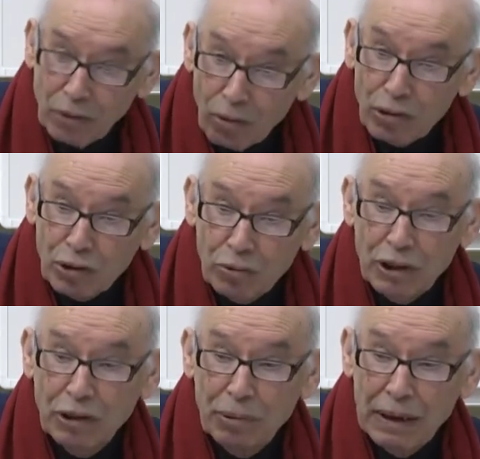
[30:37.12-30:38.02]
And
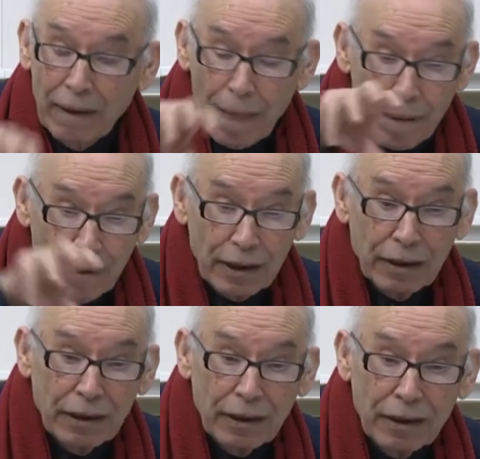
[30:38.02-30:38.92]
also it will
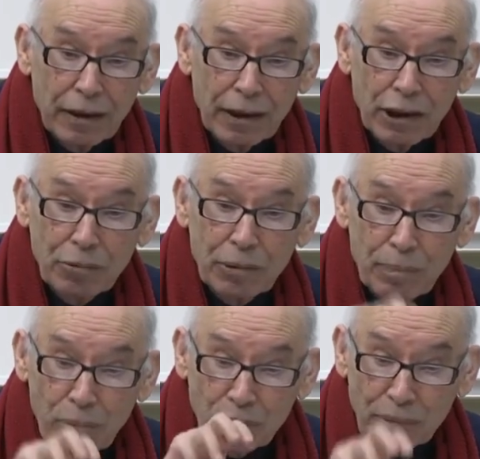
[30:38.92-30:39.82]

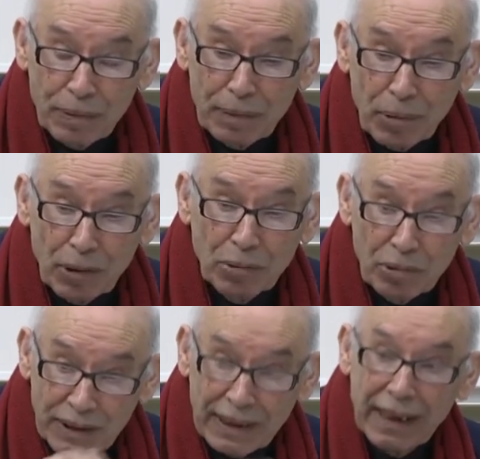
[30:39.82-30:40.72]
push people
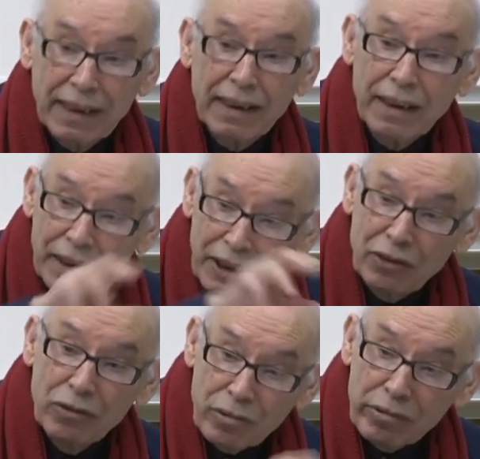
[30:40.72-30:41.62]
to stay
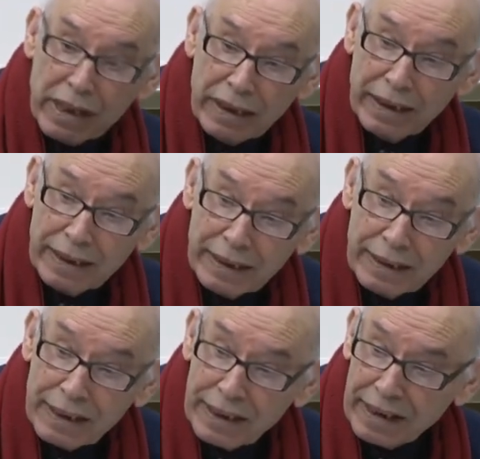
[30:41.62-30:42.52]
in the rural
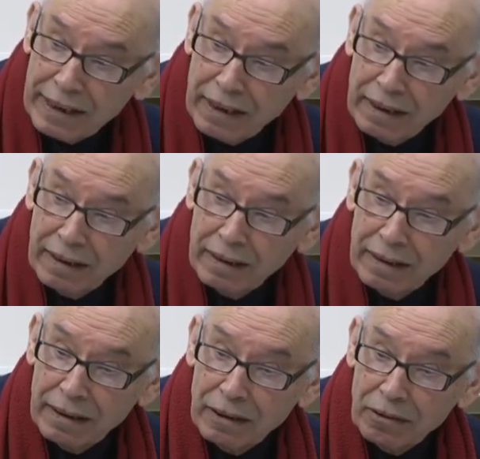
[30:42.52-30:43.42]
area
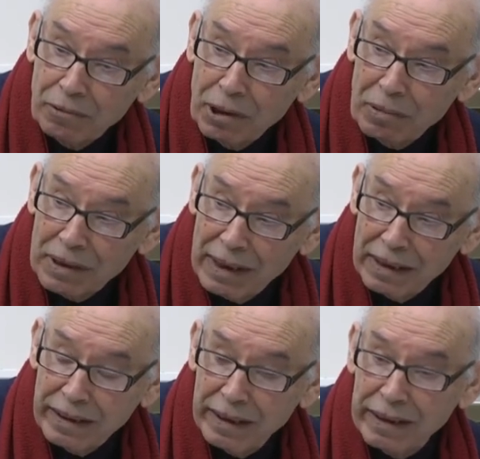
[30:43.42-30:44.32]
with
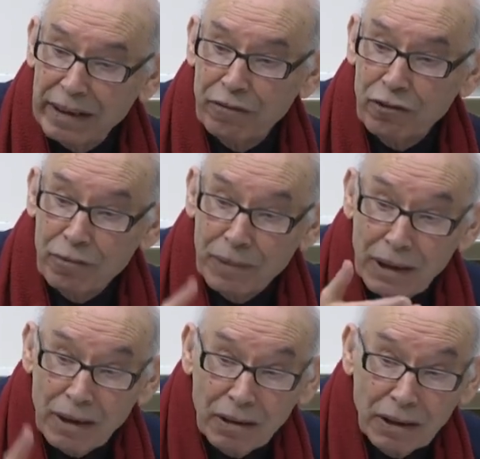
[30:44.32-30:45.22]
land reform
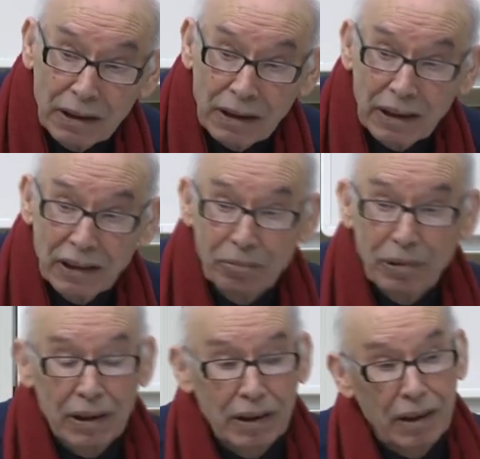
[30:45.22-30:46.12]
and
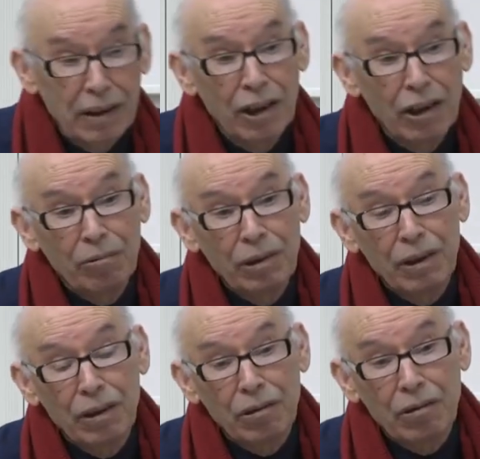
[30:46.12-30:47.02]

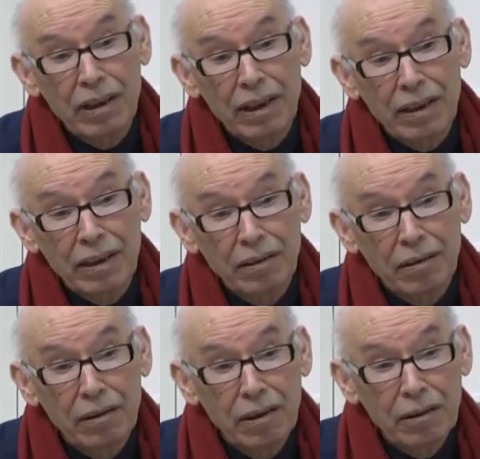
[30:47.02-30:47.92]
with other,
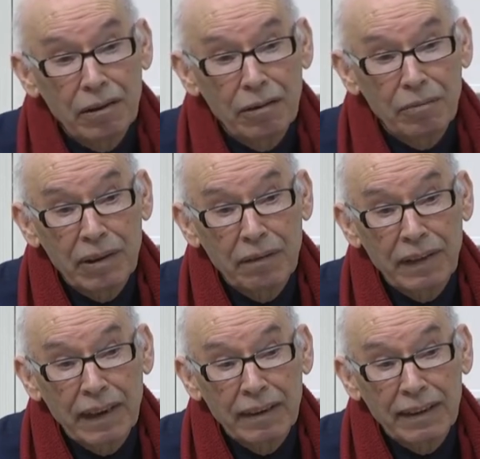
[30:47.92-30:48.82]

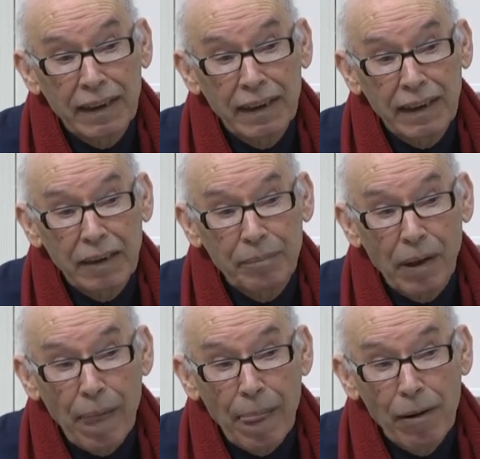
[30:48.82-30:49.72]
financial help.
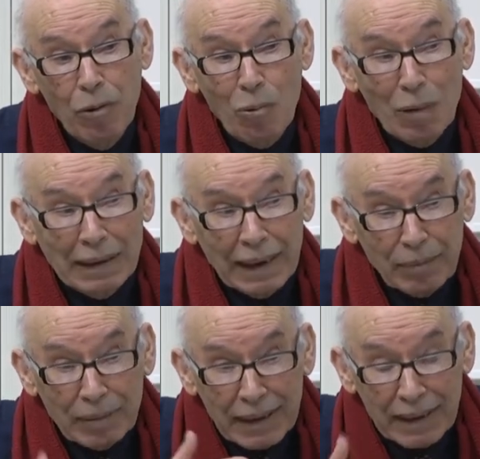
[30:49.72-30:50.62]
What I
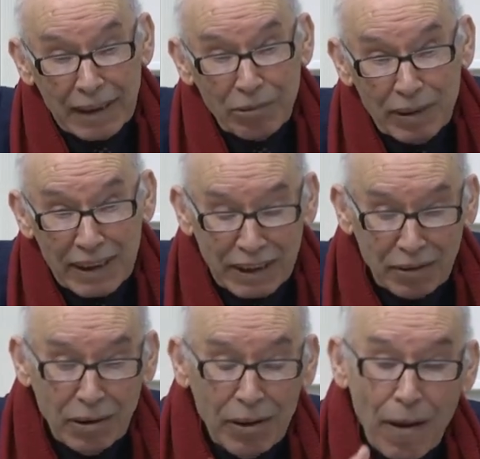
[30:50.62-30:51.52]
am saying with this,
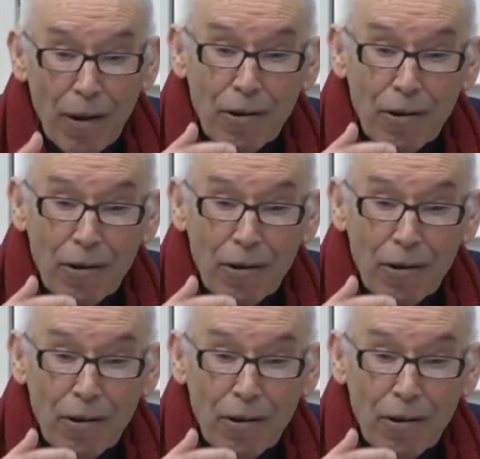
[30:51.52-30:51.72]
with